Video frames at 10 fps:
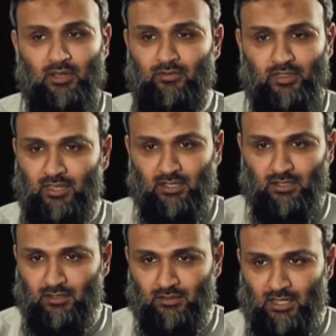ever
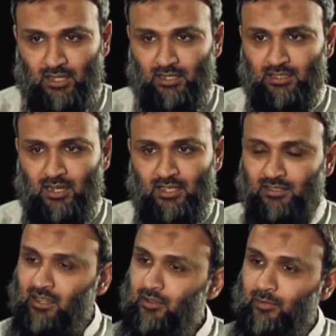think that Allah Ta'ala is
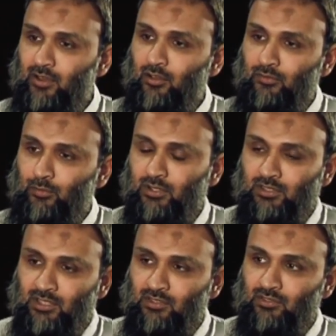unaware of what
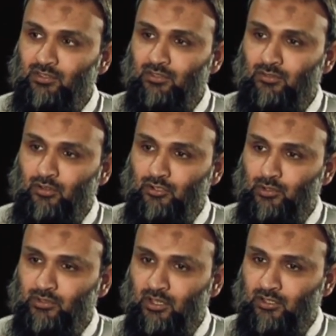these
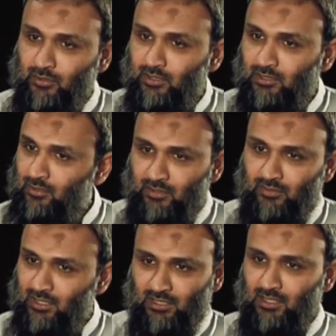wrongdoers are doing. Don't
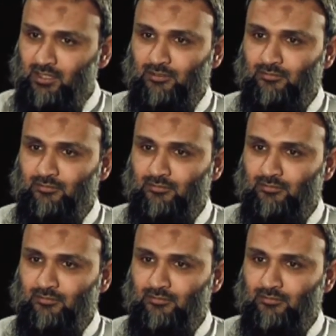ever think that.